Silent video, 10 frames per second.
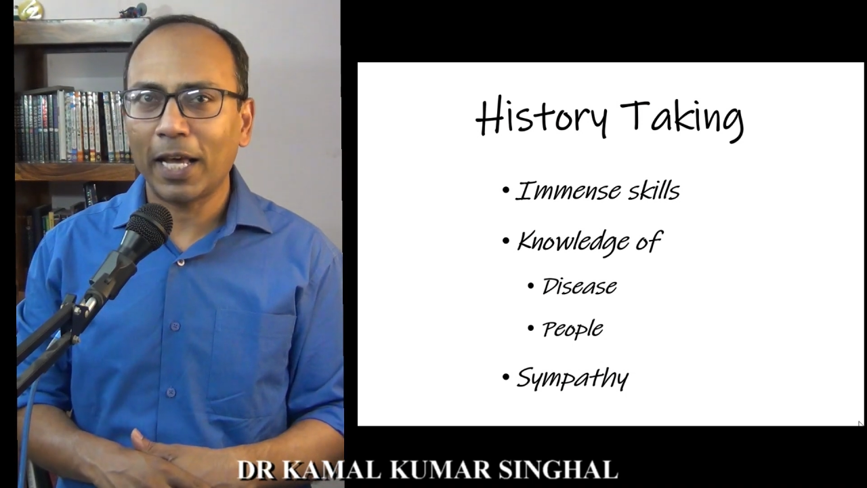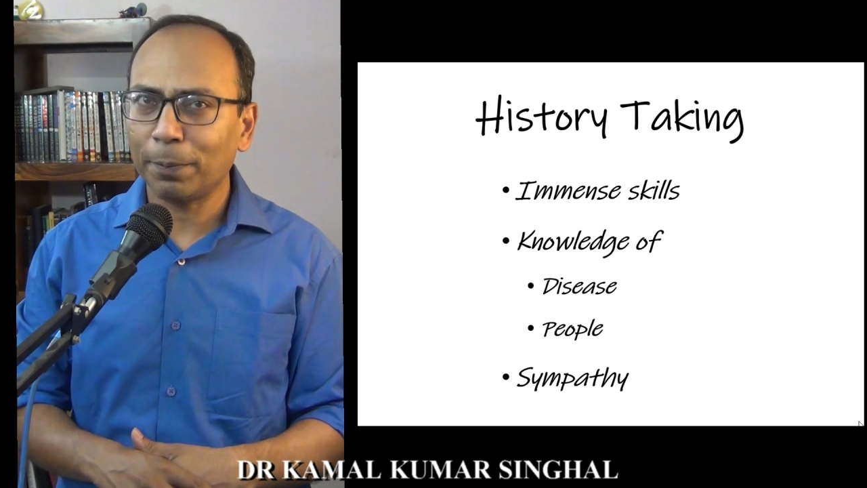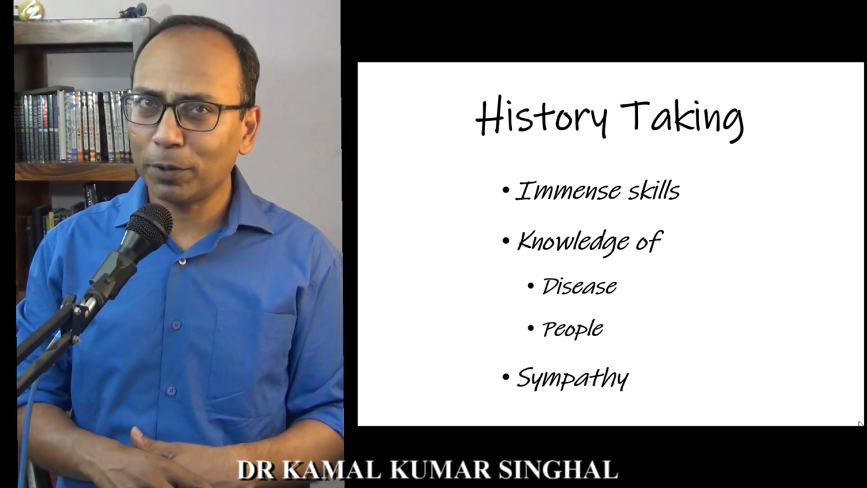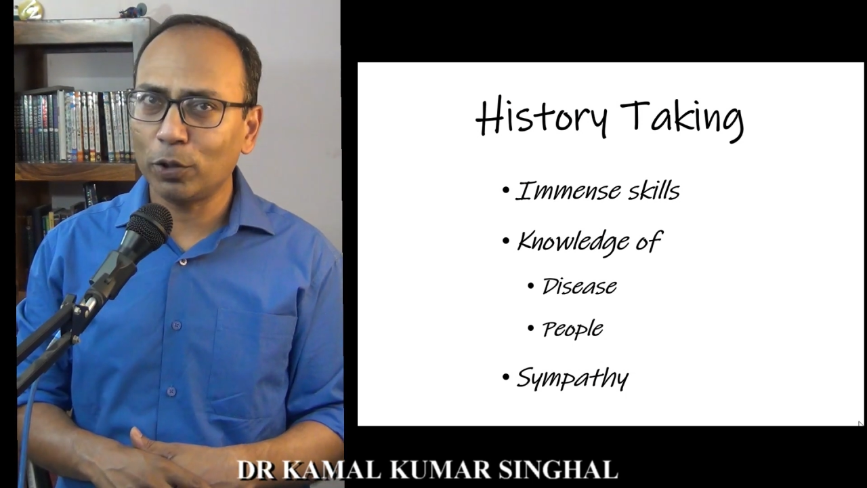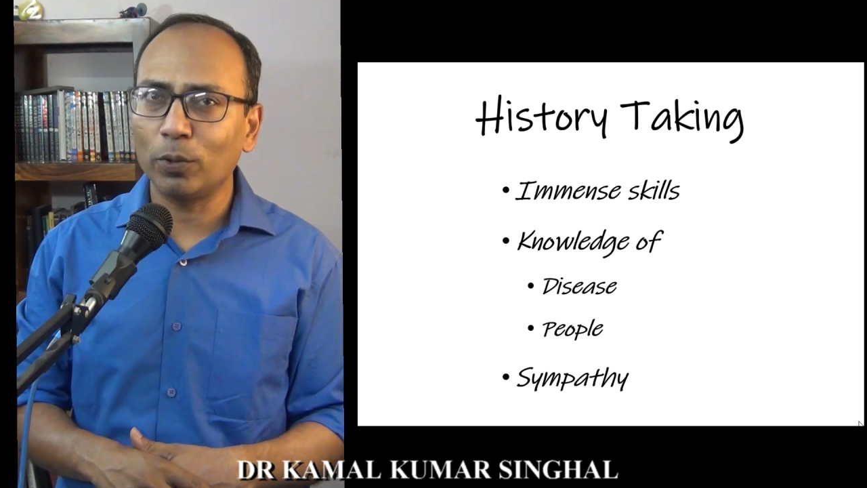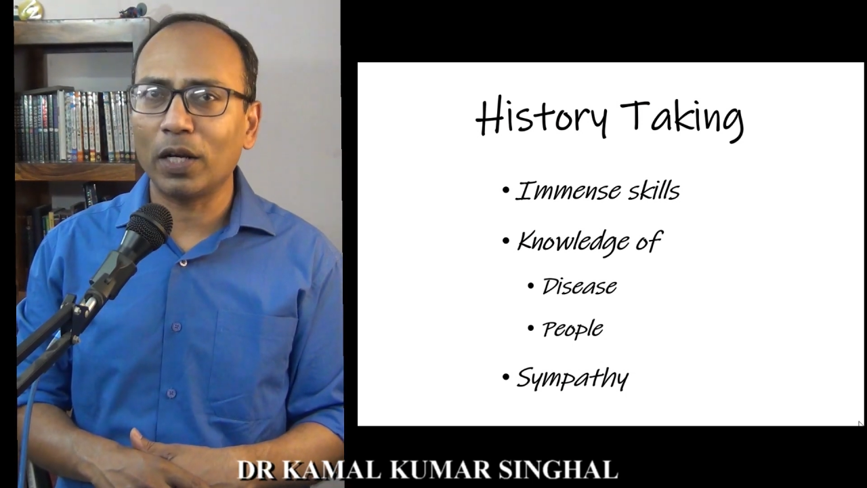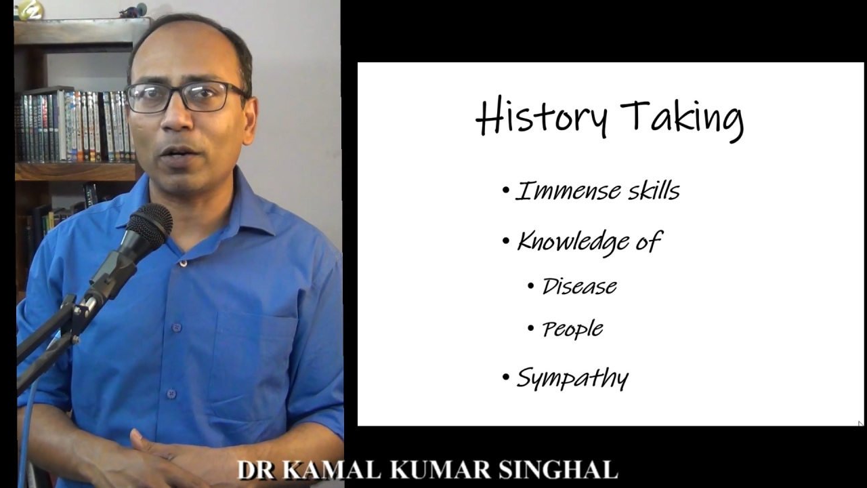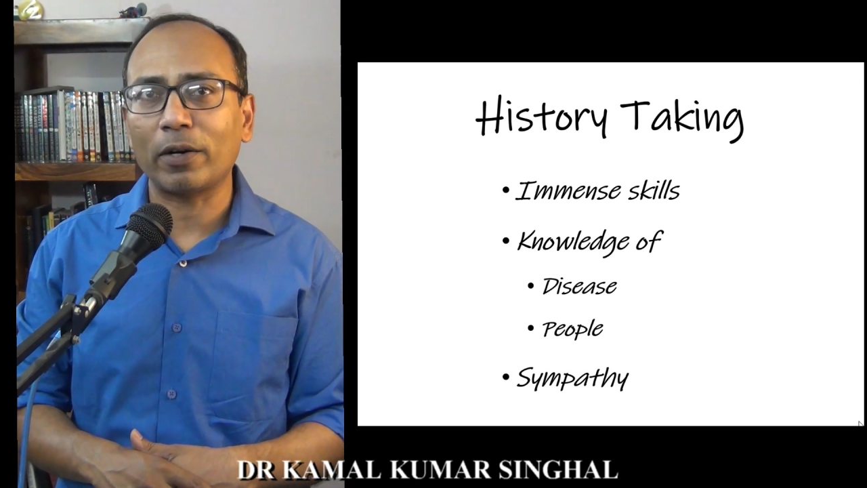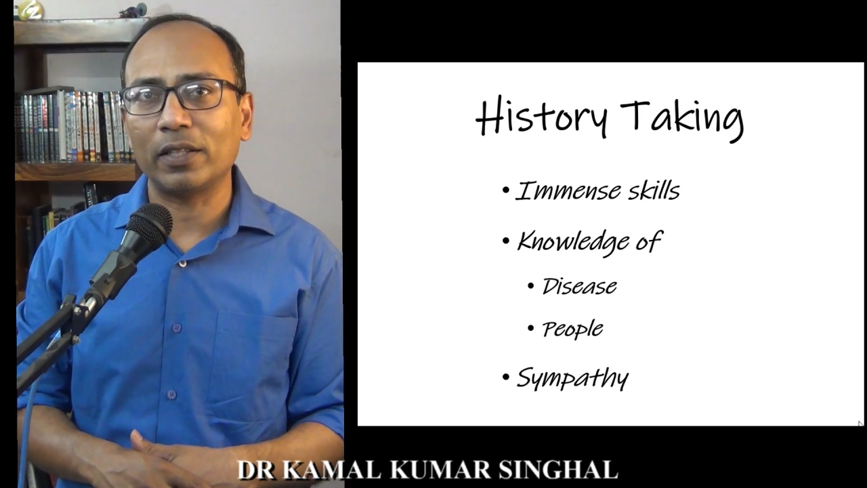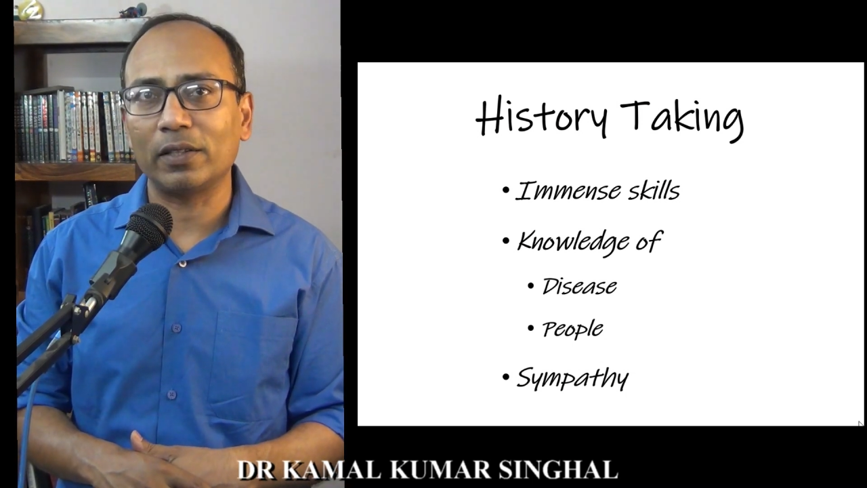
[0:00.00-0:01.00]
helps you a
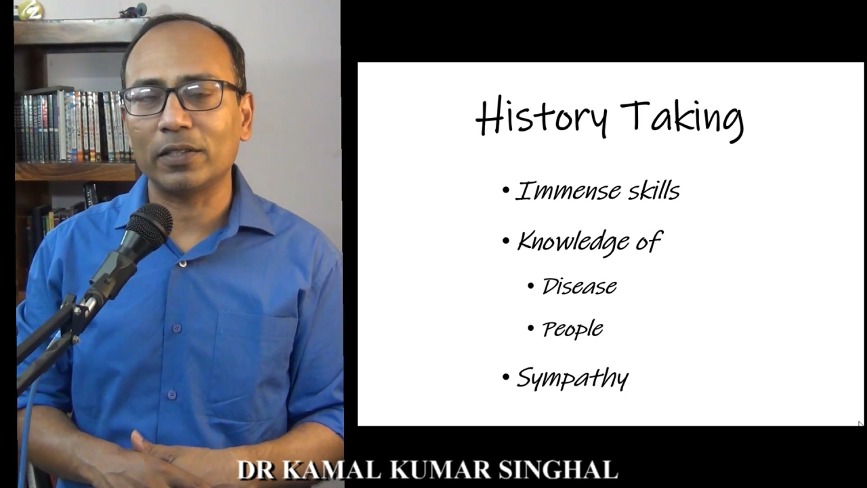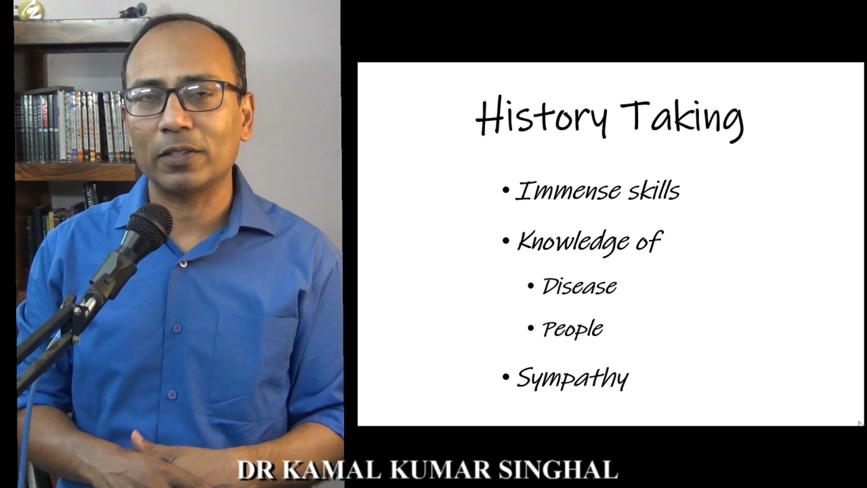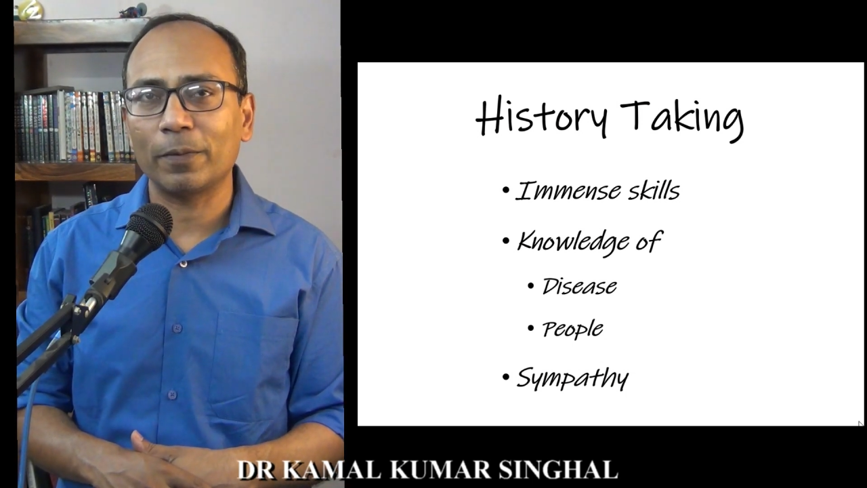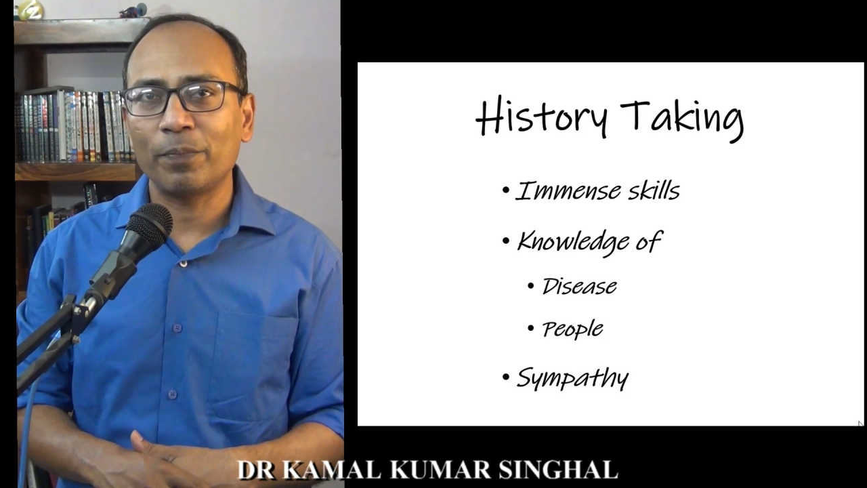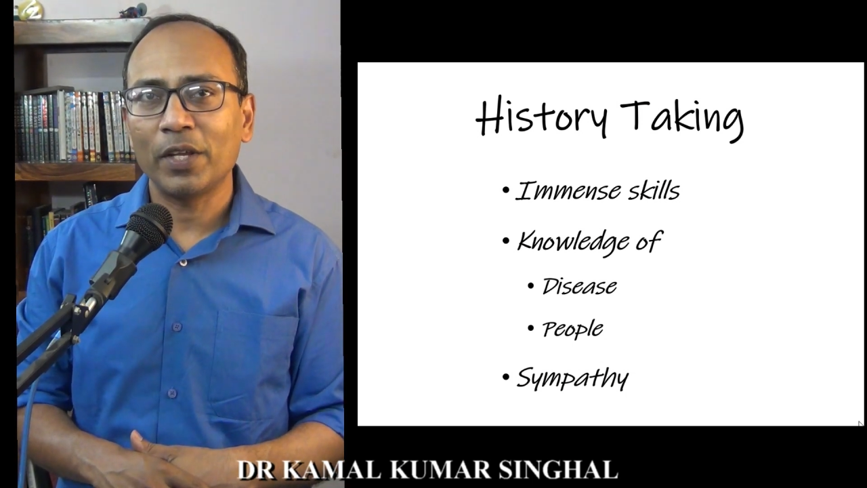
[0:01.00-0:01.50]
lot in this.